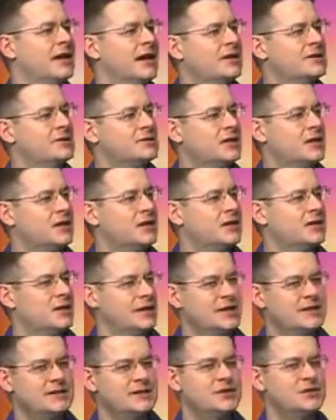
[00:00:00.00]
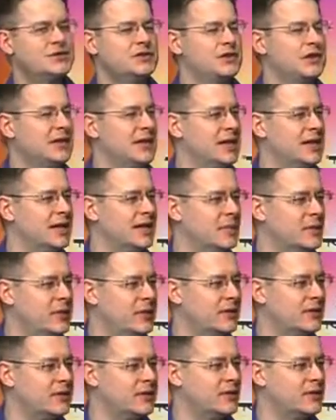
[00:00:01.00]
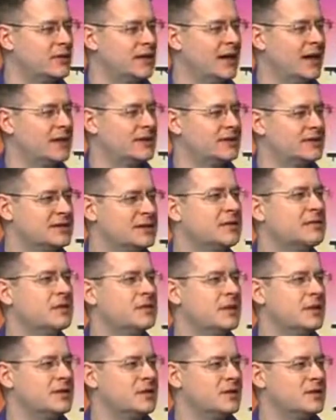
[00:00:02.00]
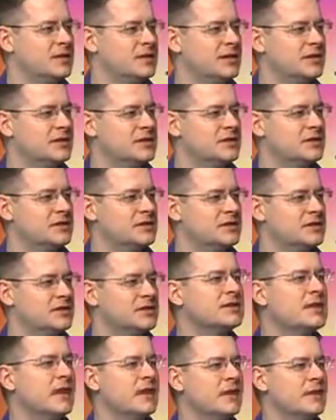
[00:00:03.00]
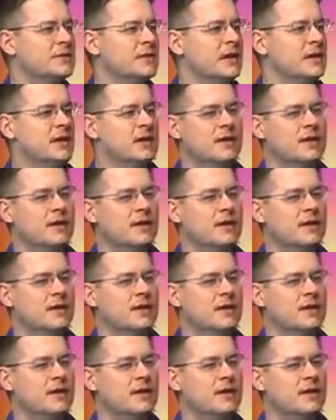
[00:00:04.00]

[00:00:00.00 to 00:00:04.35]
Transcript: And so it, you still end up with, with God deceiving people into believing that Jesus died.